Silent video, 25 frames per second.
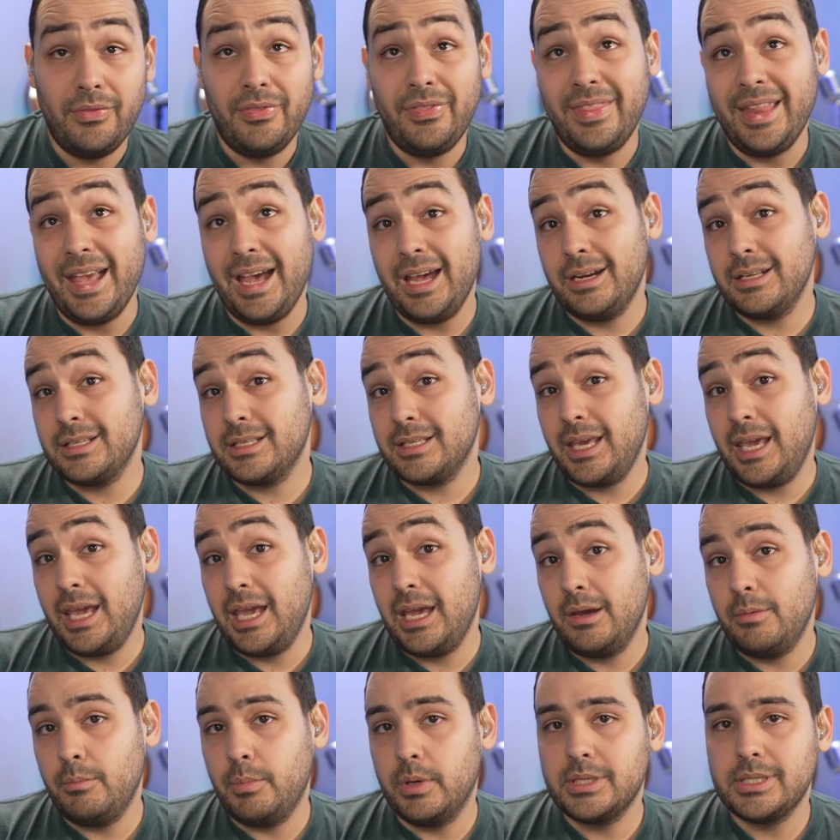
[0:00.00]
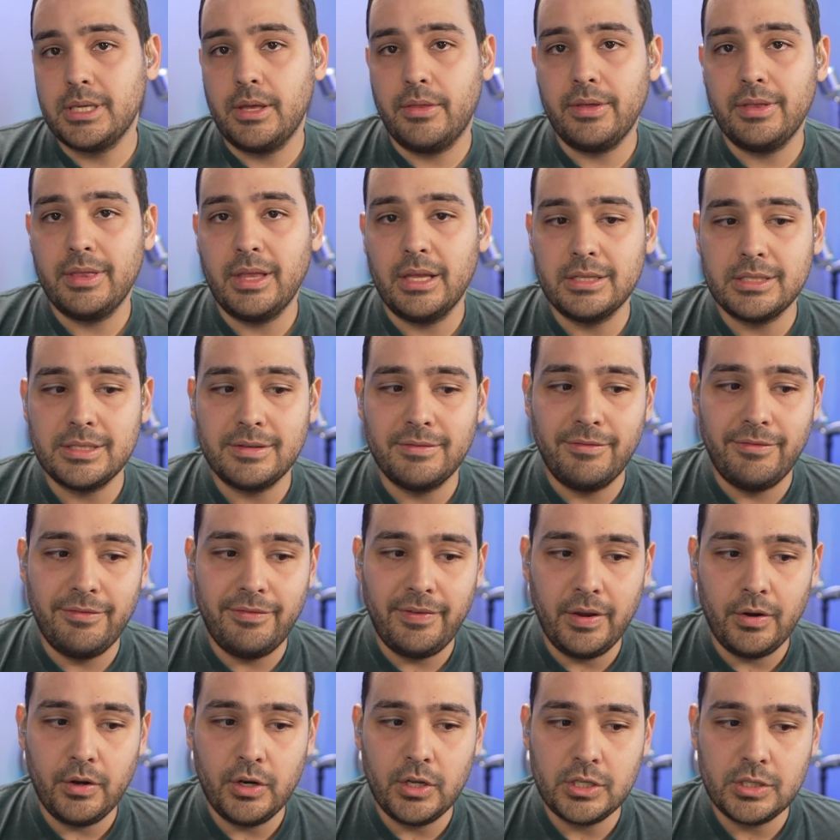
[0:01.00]
not a scam, but something that's
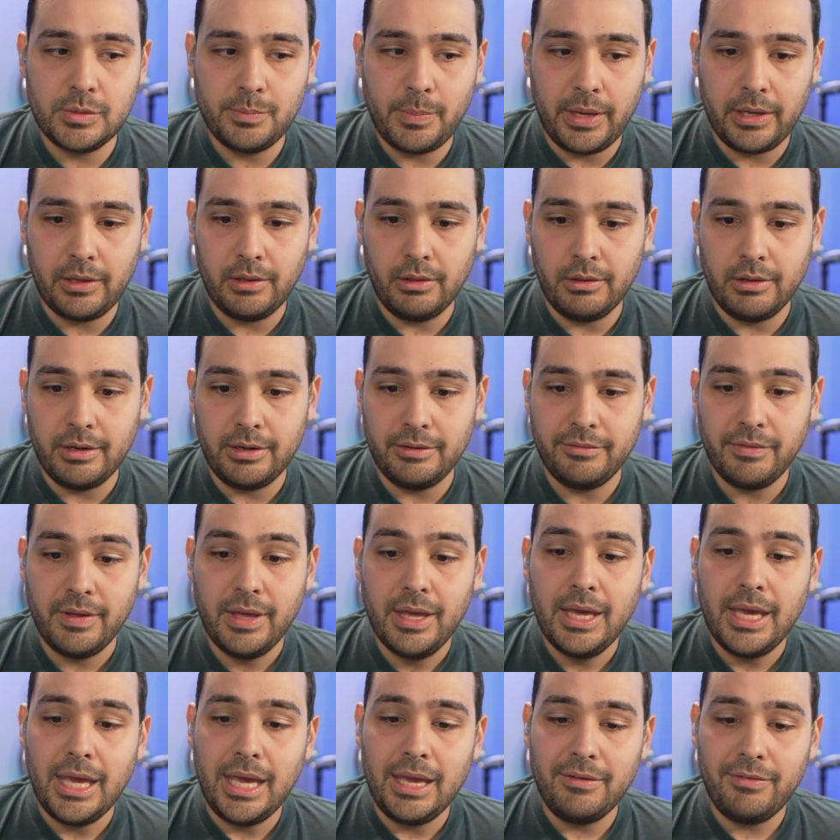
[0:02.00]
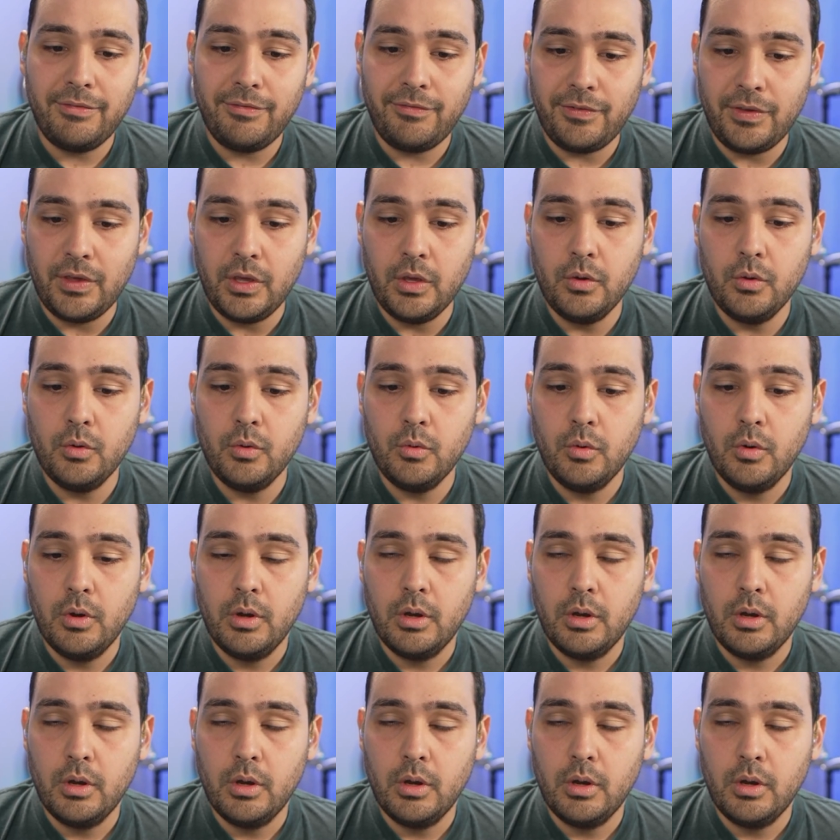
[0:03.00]
very speculative. If you